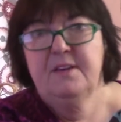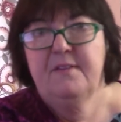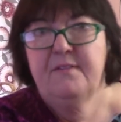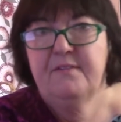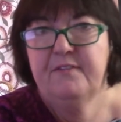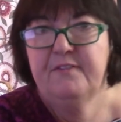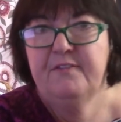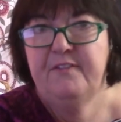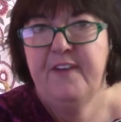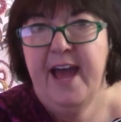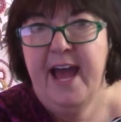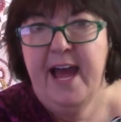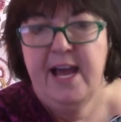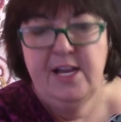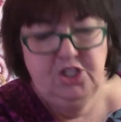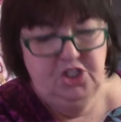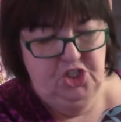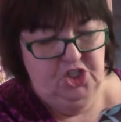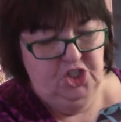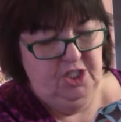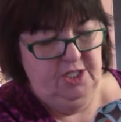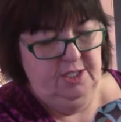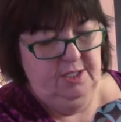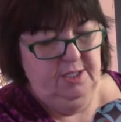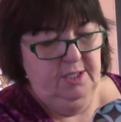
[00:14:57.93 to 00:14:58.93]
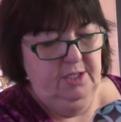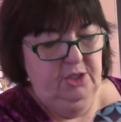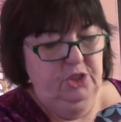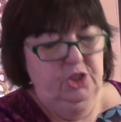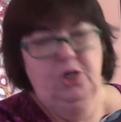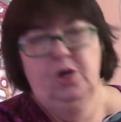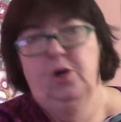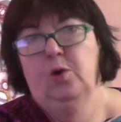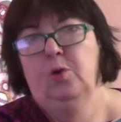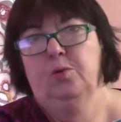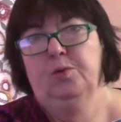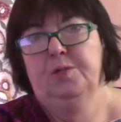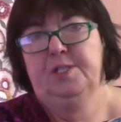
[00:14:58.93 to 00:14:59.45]
fashion
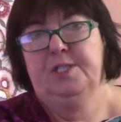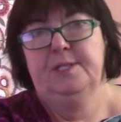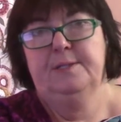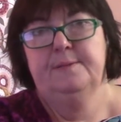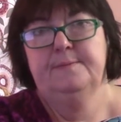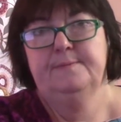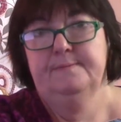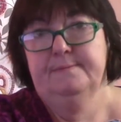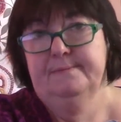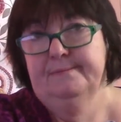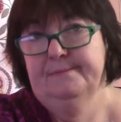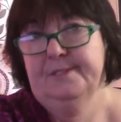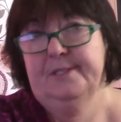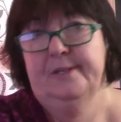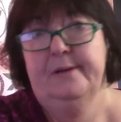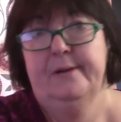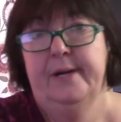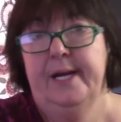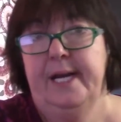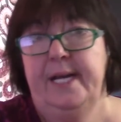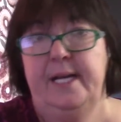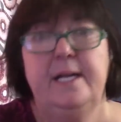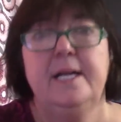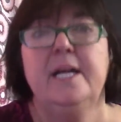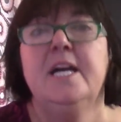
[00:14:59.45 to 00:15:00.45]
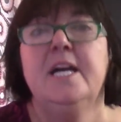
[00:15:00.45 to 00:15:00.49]
tote. All right?